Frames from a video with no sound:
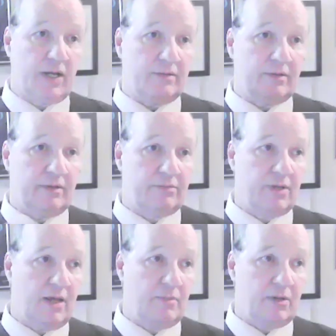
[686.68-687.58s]
at
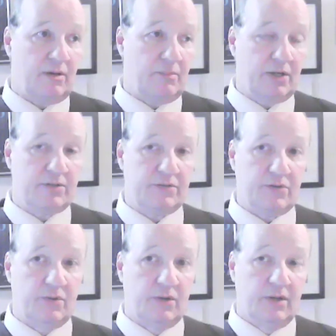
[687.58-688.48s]
him and a bunch.
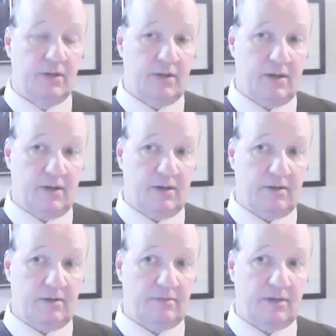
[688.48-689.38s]
So
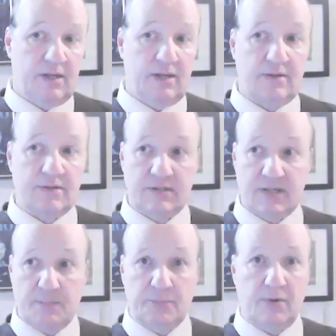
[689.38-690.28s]
he and his
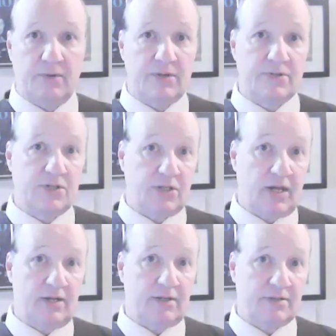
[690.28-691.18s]
contemporaries,
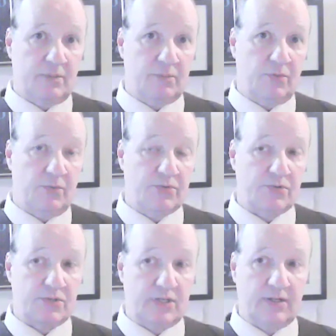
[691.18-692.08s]
educated contemporaries,
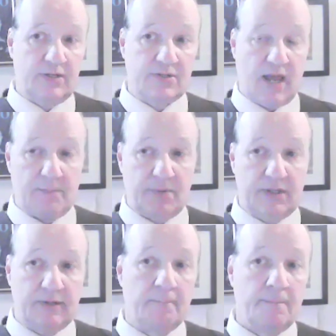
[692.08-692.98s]
are seeing this
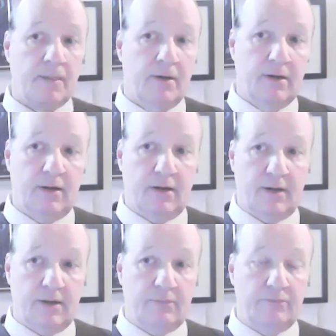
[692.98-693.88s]
happening.
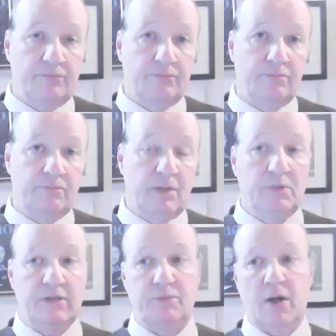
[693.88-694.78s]
They
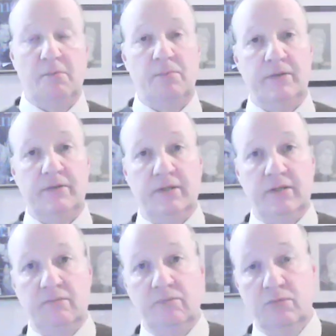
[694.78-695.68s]
believe probably the